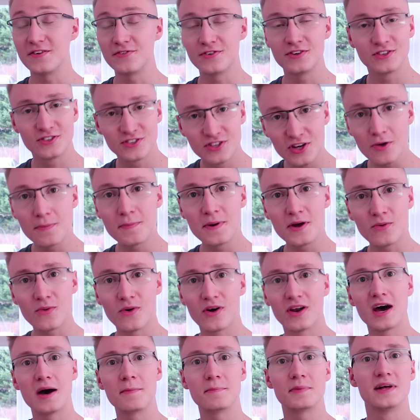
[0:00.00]
If you do pick
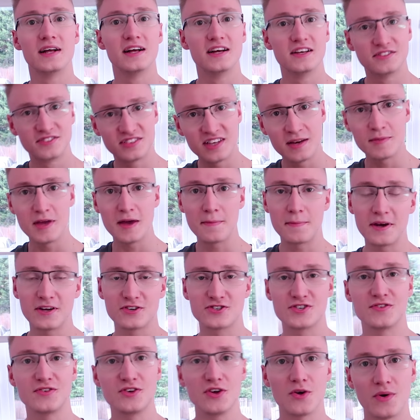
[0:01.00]
one up, send me a
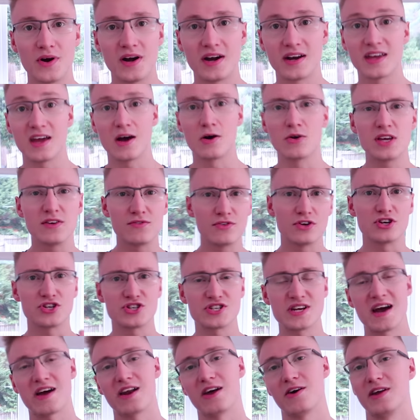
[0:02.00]
picture of you wearing it. I'll give you a
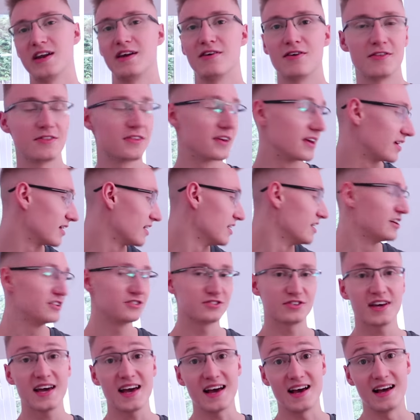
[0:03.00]
shout out and everything.
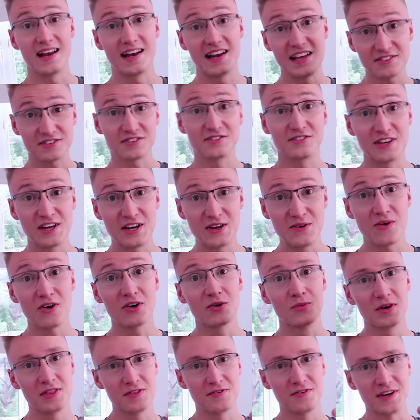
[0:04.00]
So yeah, let's continue
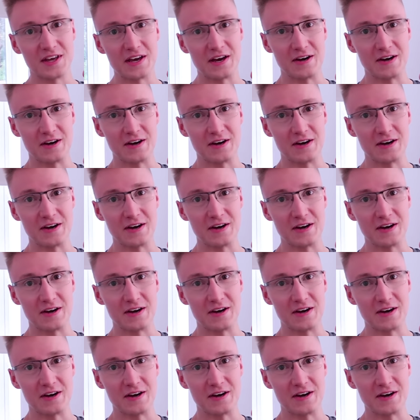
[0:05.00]
on with the